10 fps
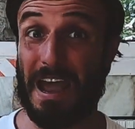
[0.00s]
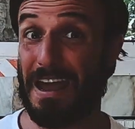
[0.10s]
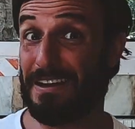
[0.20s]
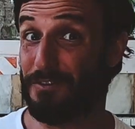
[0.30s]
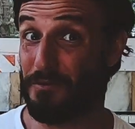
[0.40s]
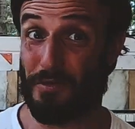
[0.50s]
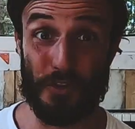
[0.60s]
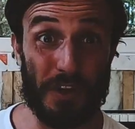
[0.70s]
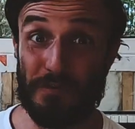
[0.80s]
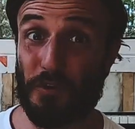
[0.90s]
at
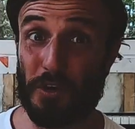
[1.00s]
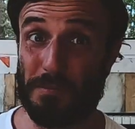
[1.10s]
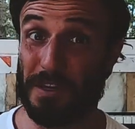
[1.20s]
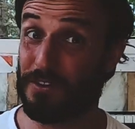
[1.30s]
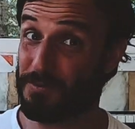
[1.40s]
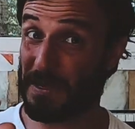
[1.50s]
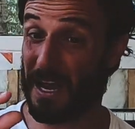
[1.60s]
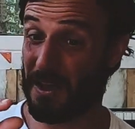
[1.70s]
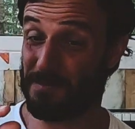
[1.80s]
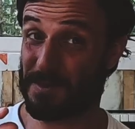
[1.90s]
30, 40 meters
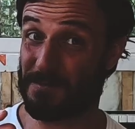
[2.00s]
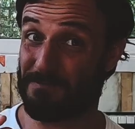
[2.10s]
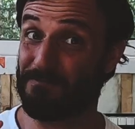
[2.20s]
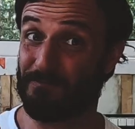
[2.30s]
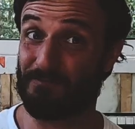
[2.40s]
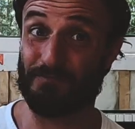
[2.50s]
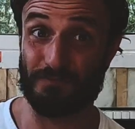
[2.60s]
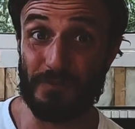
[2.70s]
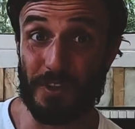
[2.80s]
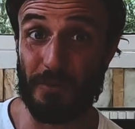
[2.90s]
becomes
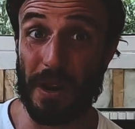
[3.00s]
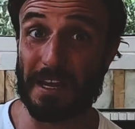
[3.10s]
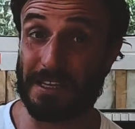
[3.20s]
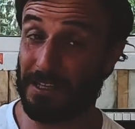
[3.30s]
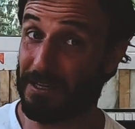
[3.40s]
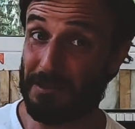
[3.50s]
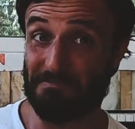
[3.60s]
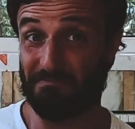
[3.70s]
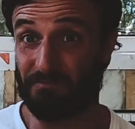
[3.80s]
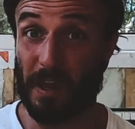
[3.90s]
theoretically
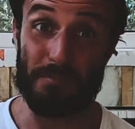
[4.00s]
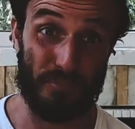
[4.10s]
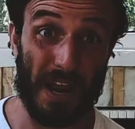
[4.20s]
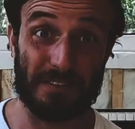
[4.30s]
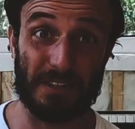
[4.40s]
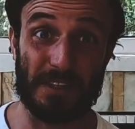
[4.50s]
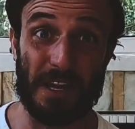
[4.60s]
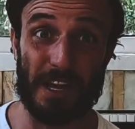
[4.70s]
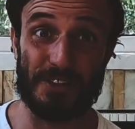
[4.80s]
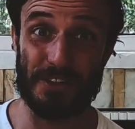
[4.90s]
and
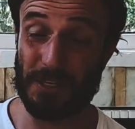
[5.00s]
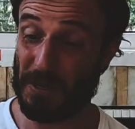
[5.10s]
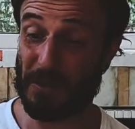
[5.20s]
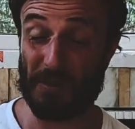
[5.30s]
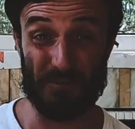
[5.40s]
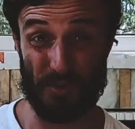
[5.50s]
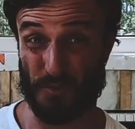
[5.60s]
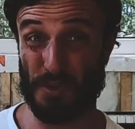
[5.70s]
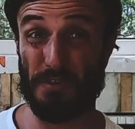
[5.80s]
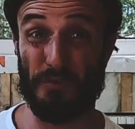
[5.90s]
practically actually
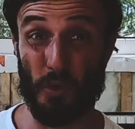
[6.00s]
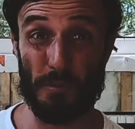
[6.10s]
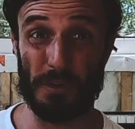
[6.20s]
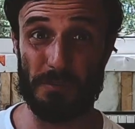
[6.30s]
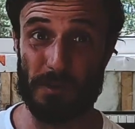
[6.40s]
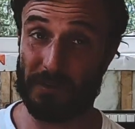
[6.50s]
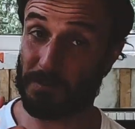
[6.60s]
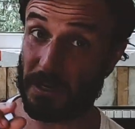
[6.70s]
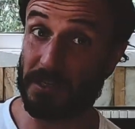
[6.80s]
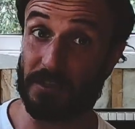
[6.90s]
3 to 4
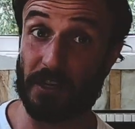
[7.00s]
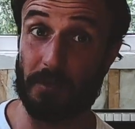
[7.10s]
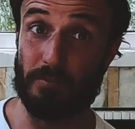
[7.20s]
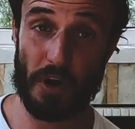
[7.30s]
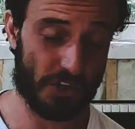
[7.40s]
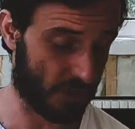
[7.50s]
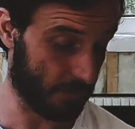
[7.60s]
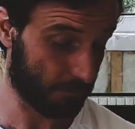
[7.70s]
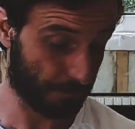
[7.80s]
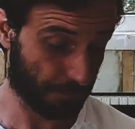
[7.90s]
millimeters because of the
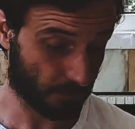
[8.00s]
compression.